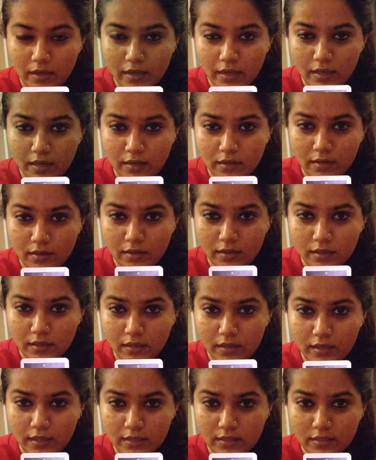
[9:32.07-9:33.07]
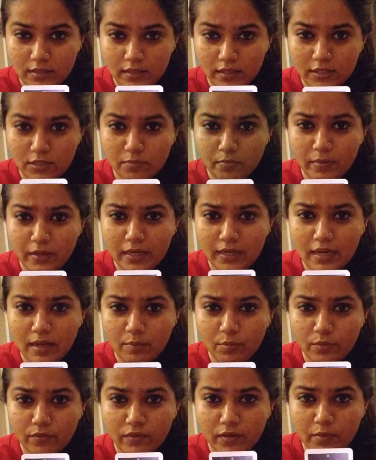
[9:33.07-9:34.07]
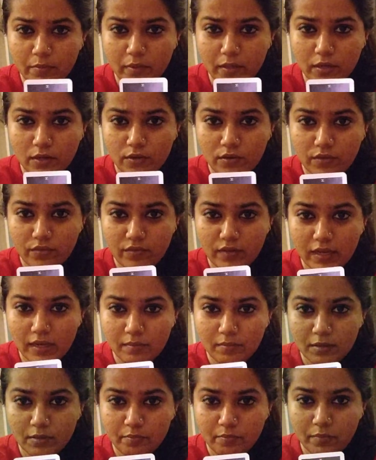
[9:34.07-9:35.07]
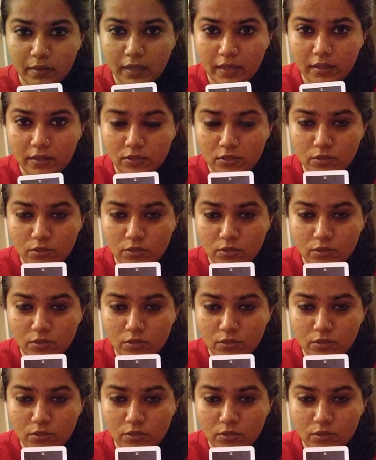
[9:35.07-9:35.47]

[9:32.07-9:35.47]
And it's built up over a period of time, the pain.